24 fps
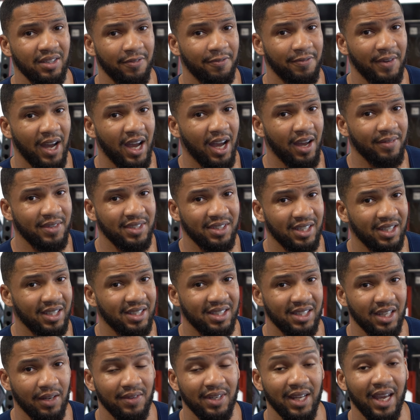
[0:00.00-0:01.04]
5, 6,
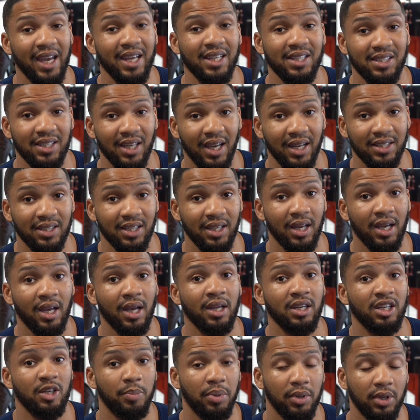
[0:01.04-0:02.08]
7, 8 sets,
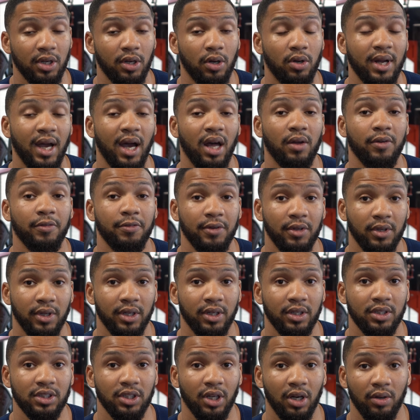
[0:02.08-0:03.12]
depending on how I'm
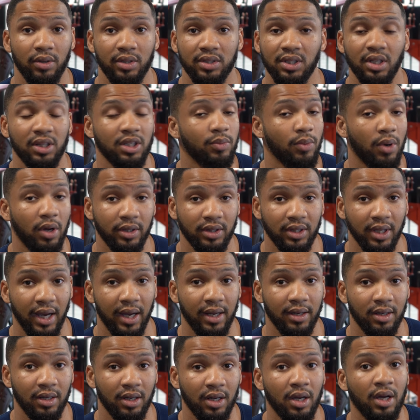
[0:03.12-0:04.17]
feeling. So nothing wrong with
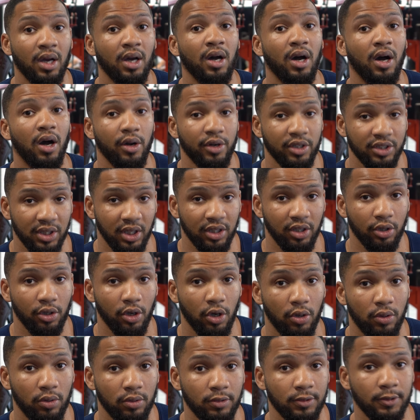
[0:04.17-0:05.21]
that. Understand your
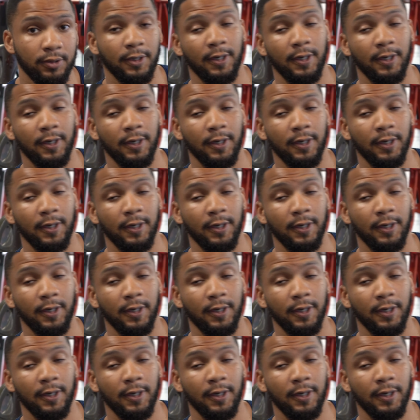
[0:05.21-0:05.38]
goal.